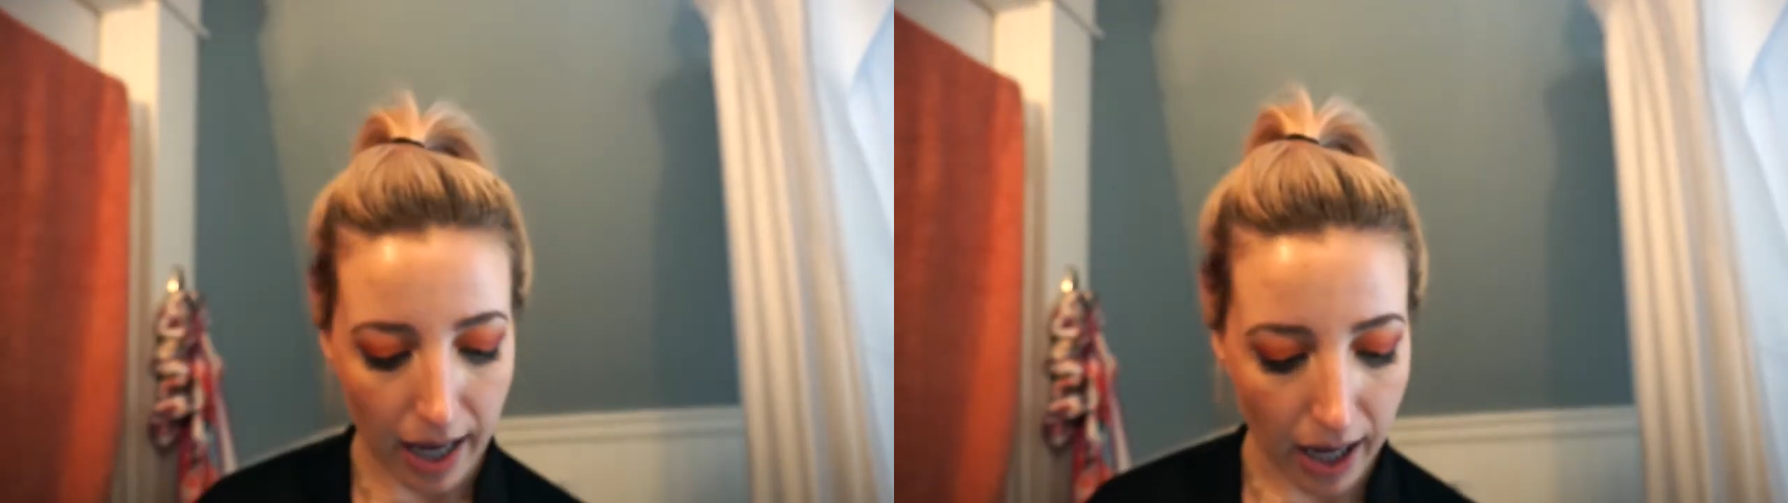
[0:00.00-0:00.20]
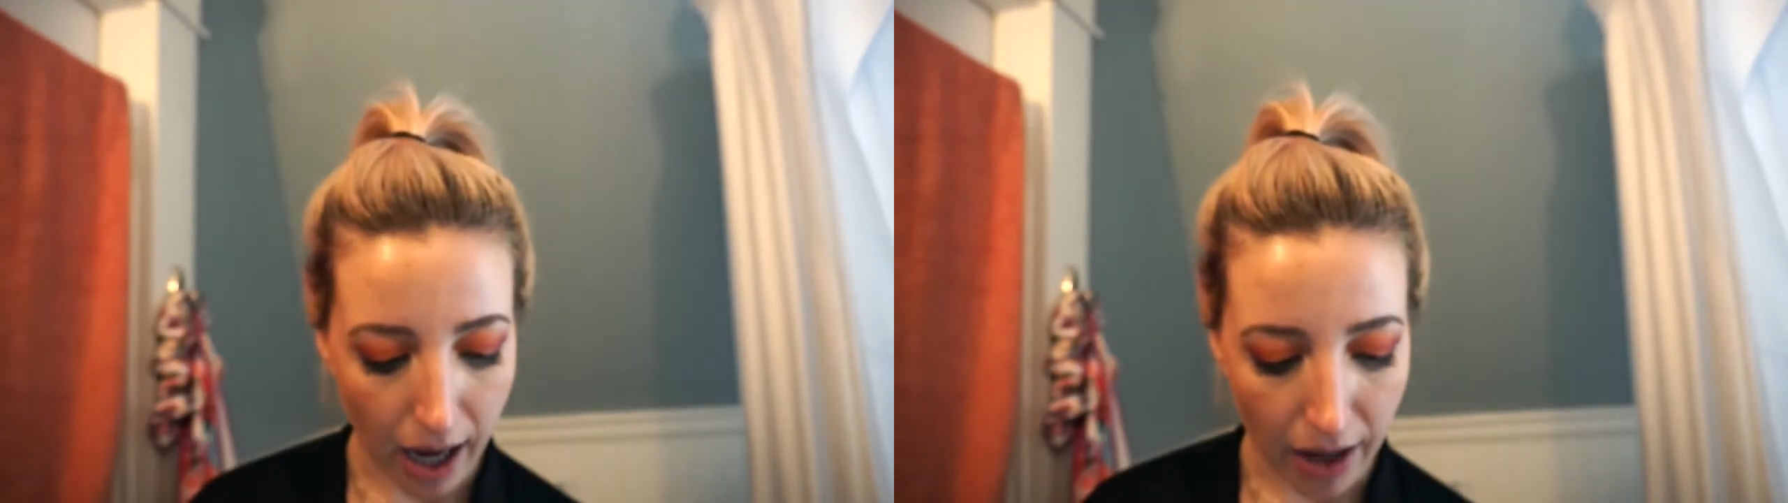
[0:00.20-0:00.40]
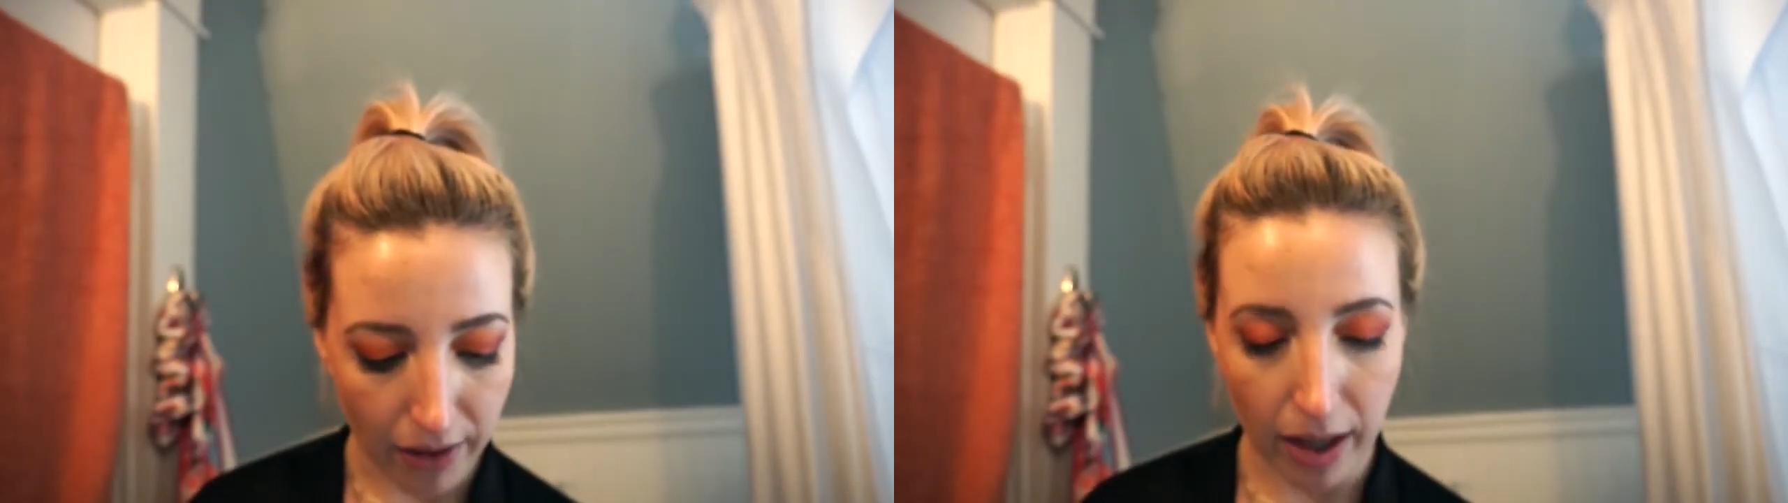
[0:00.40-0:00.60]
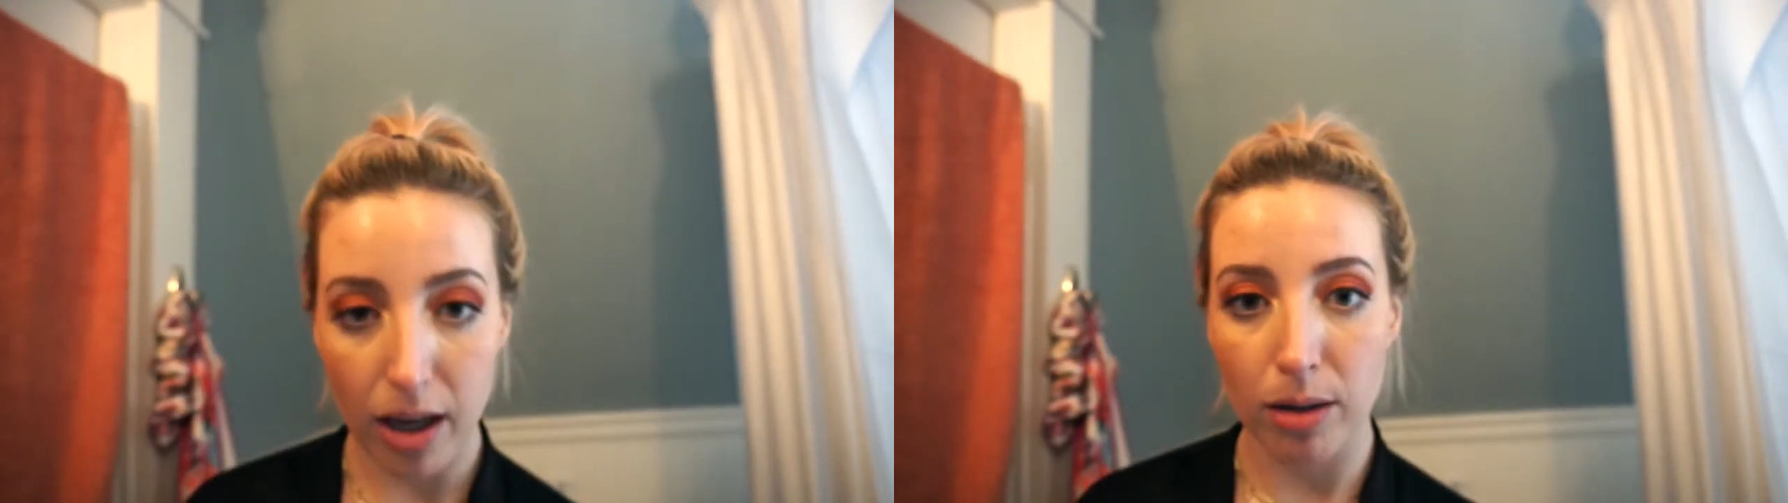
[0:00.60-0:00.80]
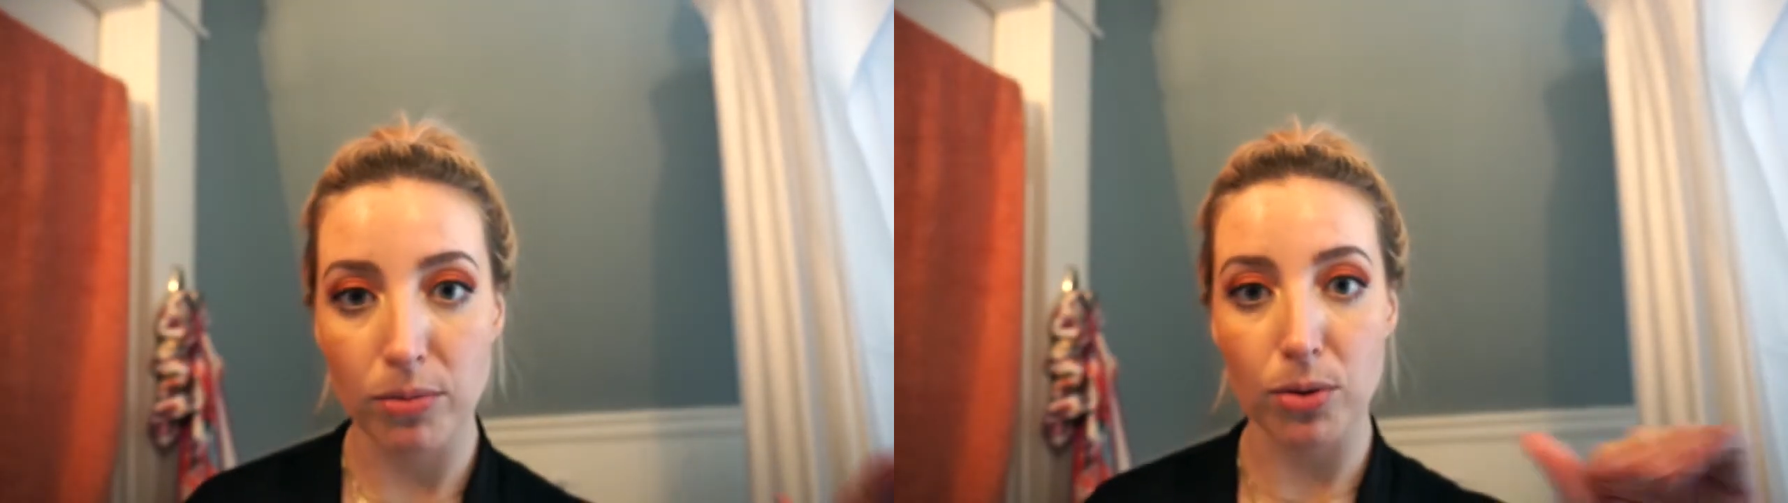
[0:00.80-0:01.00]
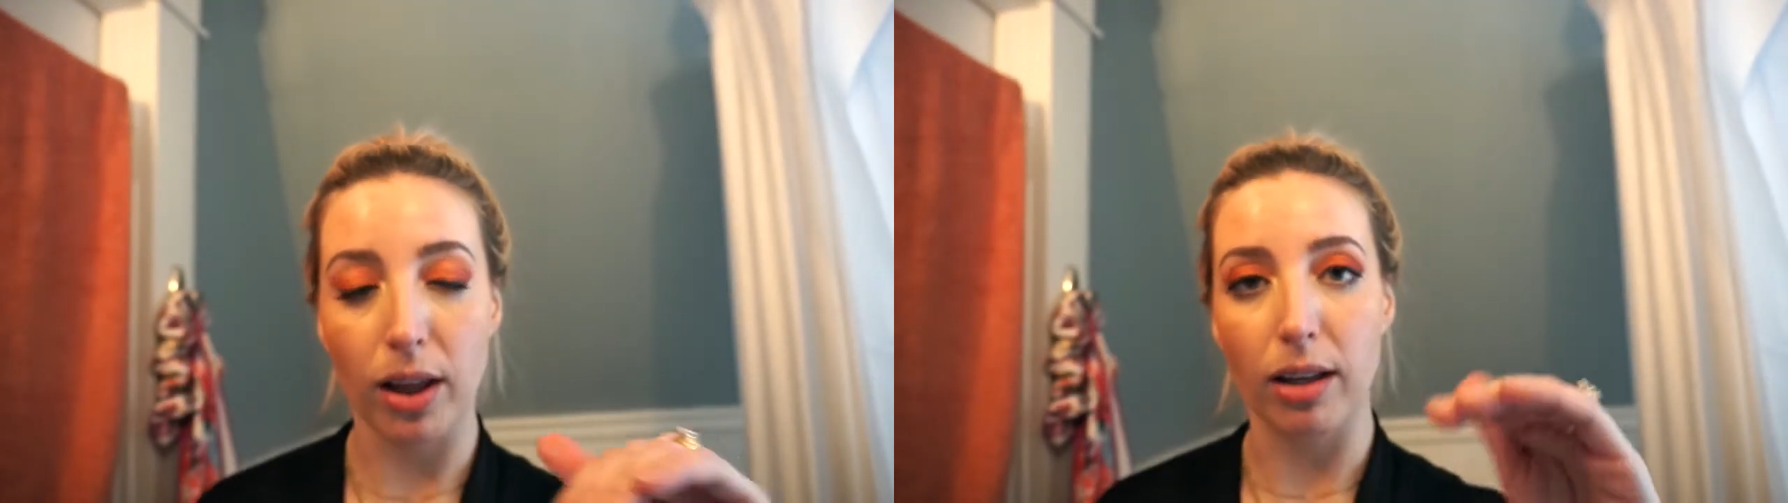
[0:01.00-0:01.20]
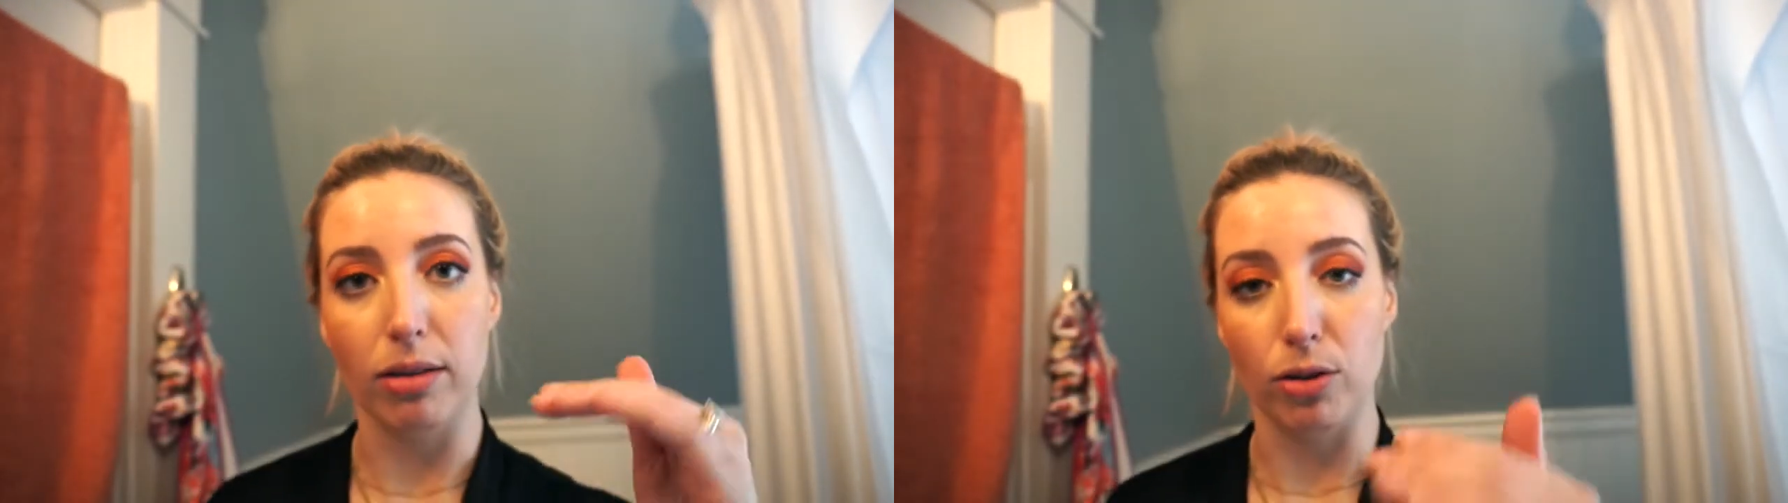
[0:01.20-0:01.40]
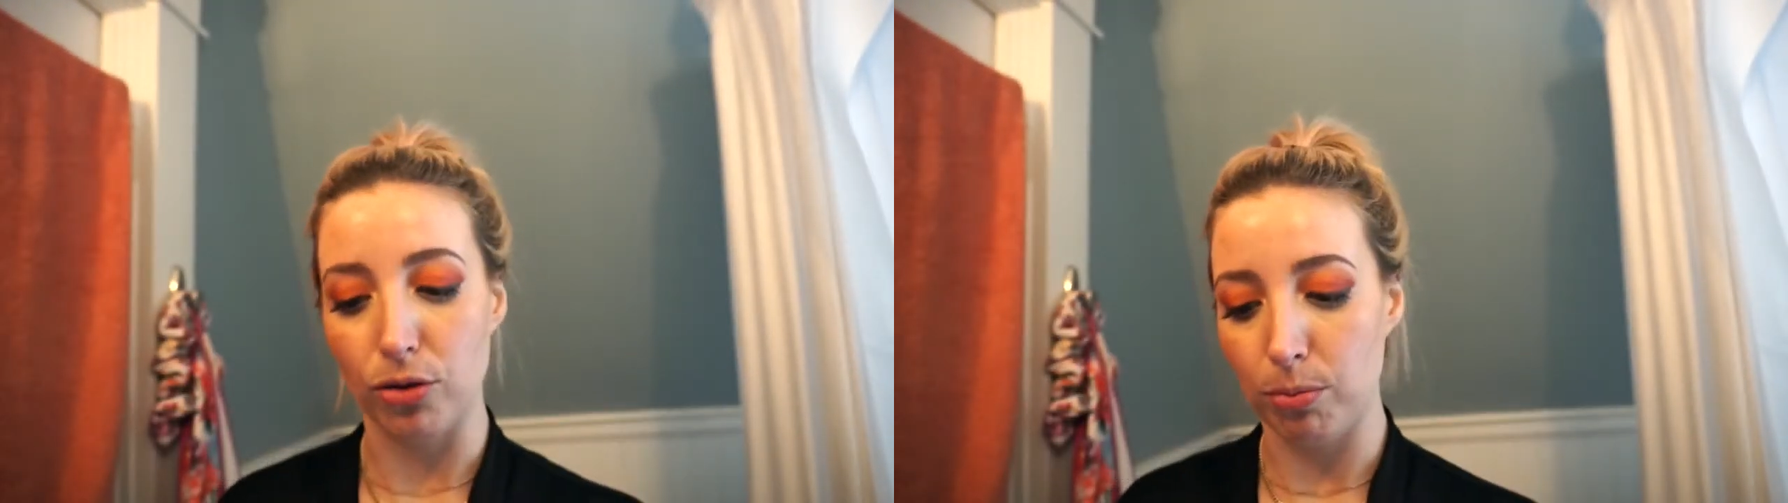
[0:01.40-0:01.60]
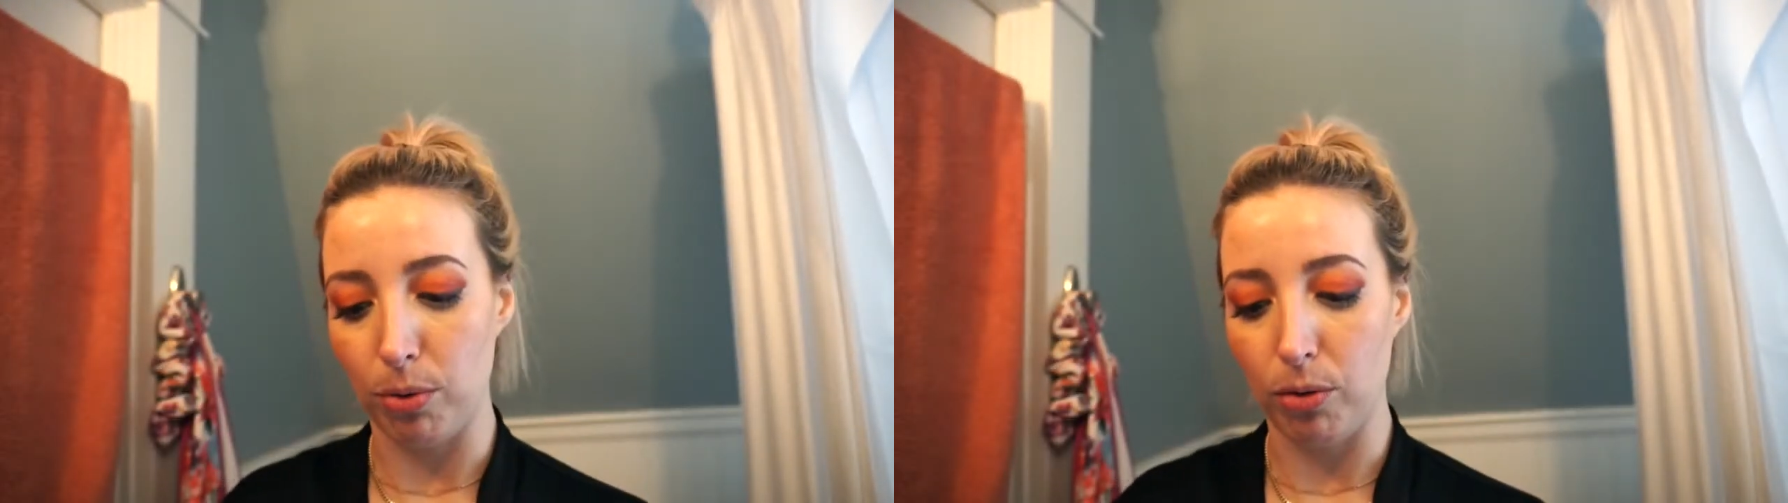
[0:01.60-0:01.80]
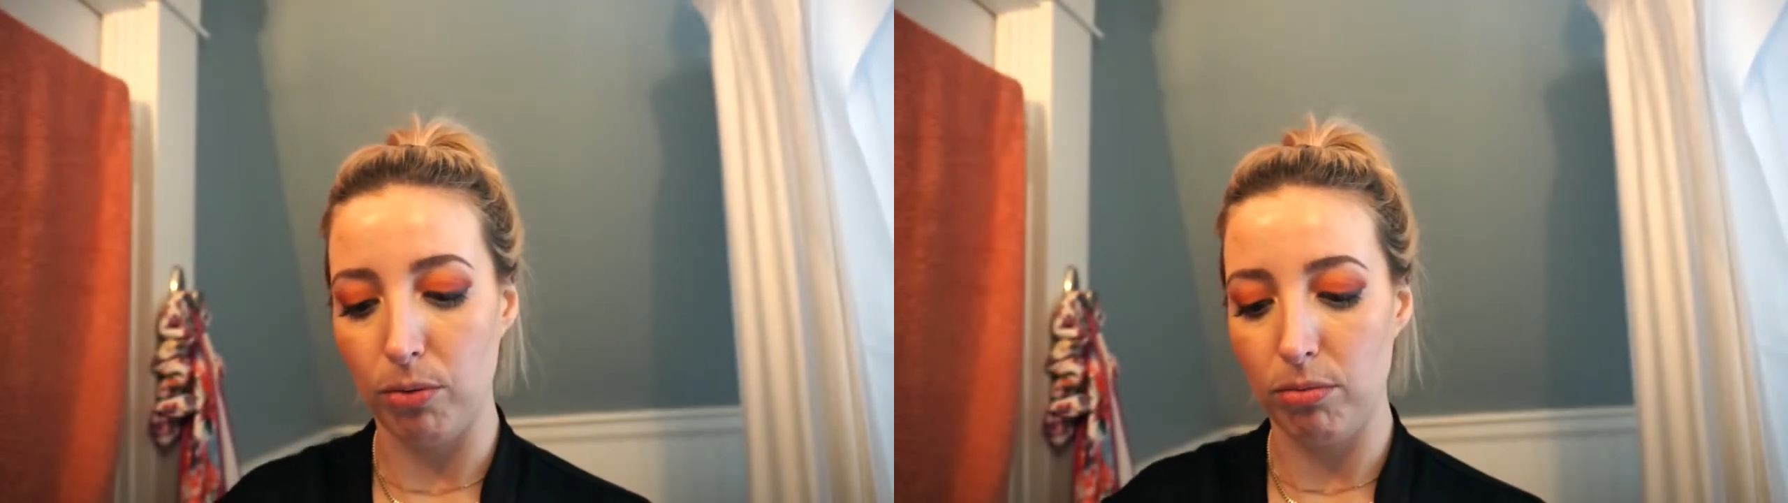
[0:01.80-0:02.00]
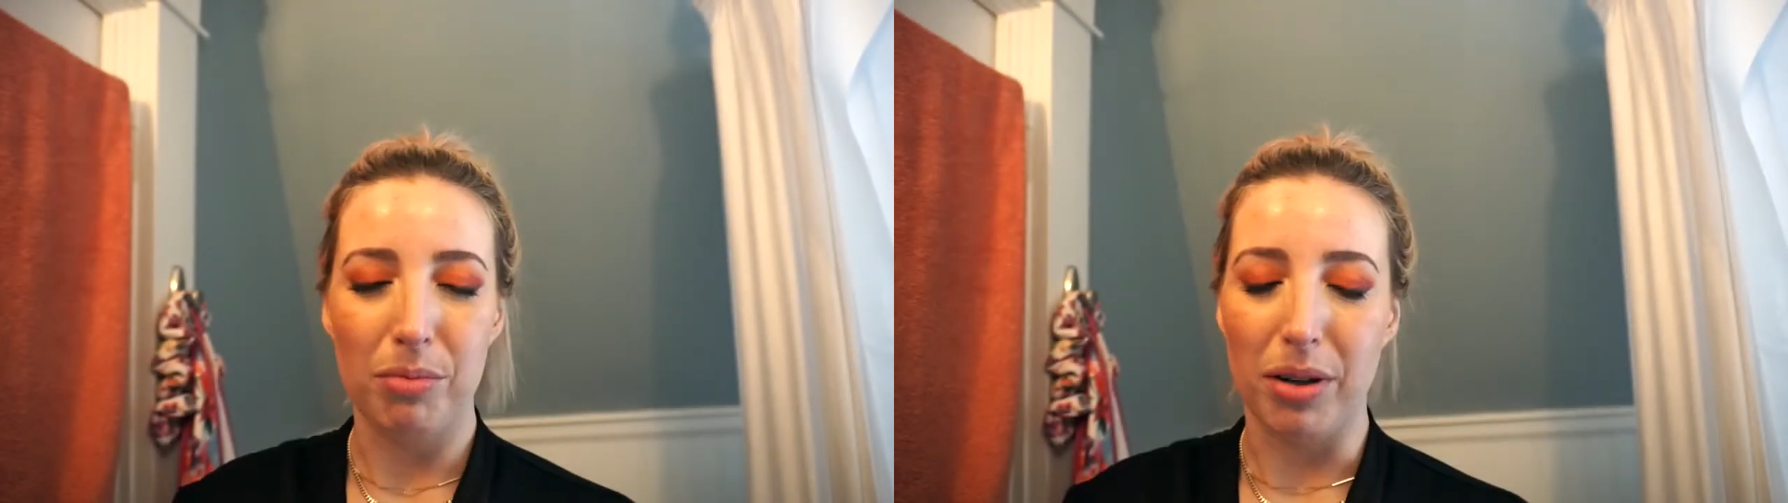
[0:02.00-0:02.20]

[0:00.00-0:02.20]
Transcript: I think it comes with like a little spoon,